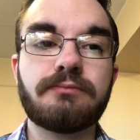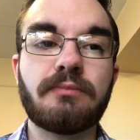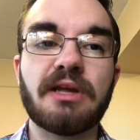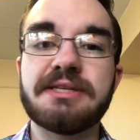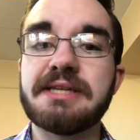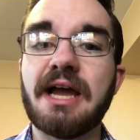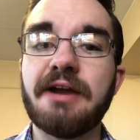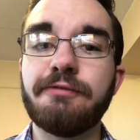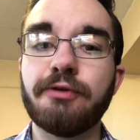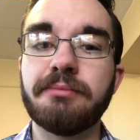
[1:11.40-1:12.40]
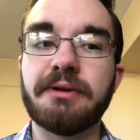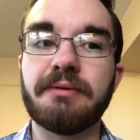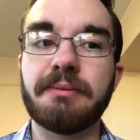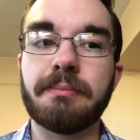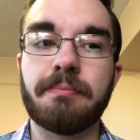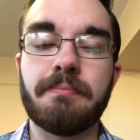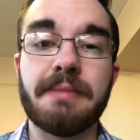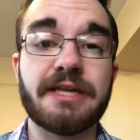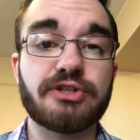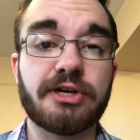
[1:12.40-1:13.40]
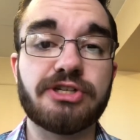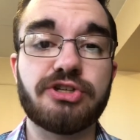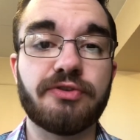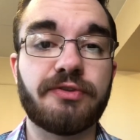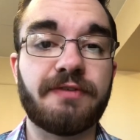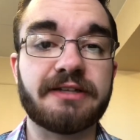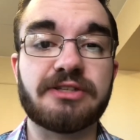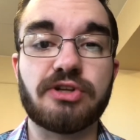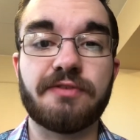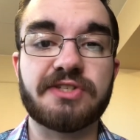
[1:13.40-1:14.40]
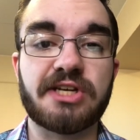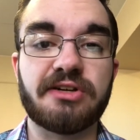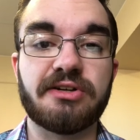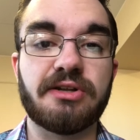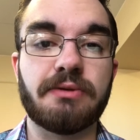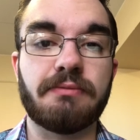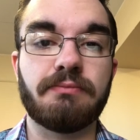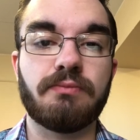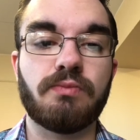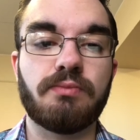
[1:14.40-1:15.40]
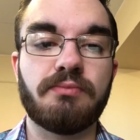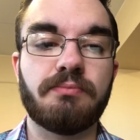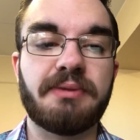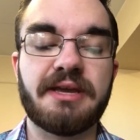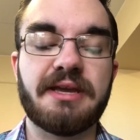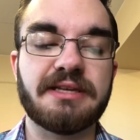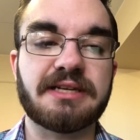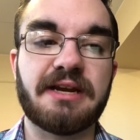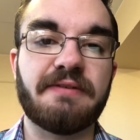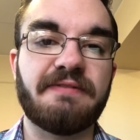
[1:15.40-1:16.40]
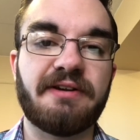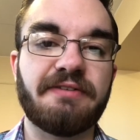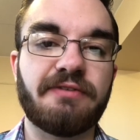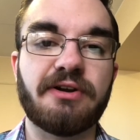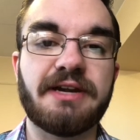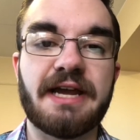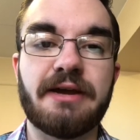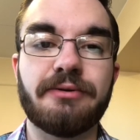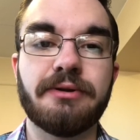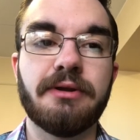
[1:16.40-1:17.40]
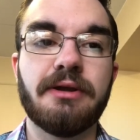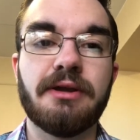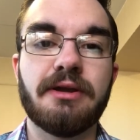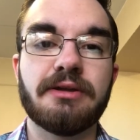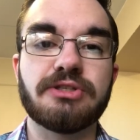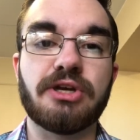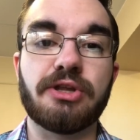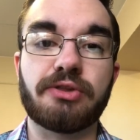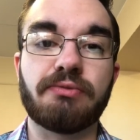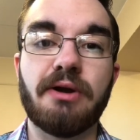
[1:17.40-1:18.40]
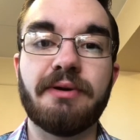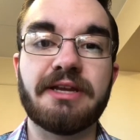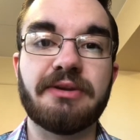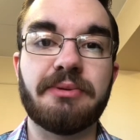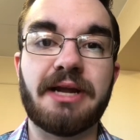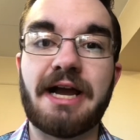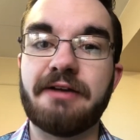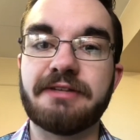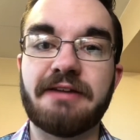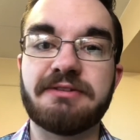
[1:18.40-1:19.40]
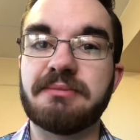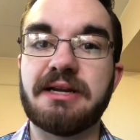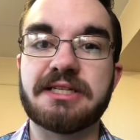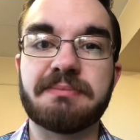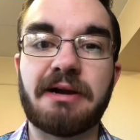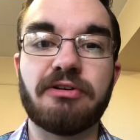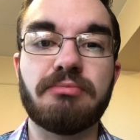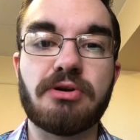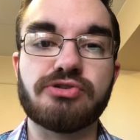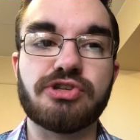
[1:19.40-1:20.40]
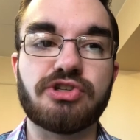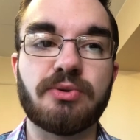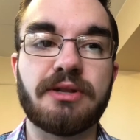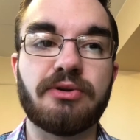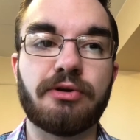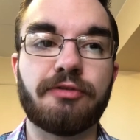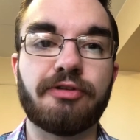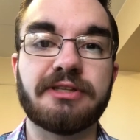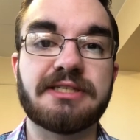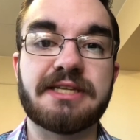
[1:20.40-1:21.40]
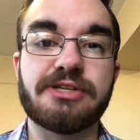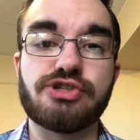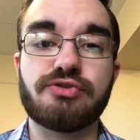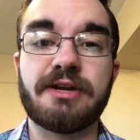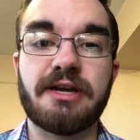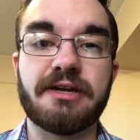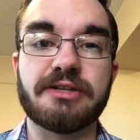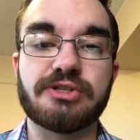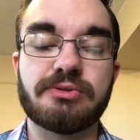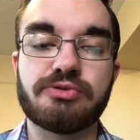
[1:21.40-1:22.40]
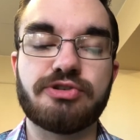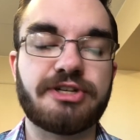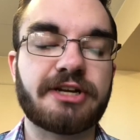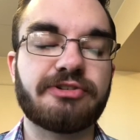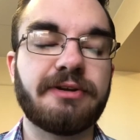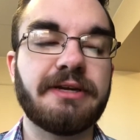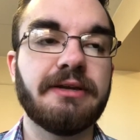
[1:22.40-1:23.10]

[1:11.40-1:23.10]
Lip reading: Aside from the major issue with the fact it's off center, the pit is kind of very far down. To throw it, you would have to have some kind of spiral motion to it in order for it to stay straight on its trajectory.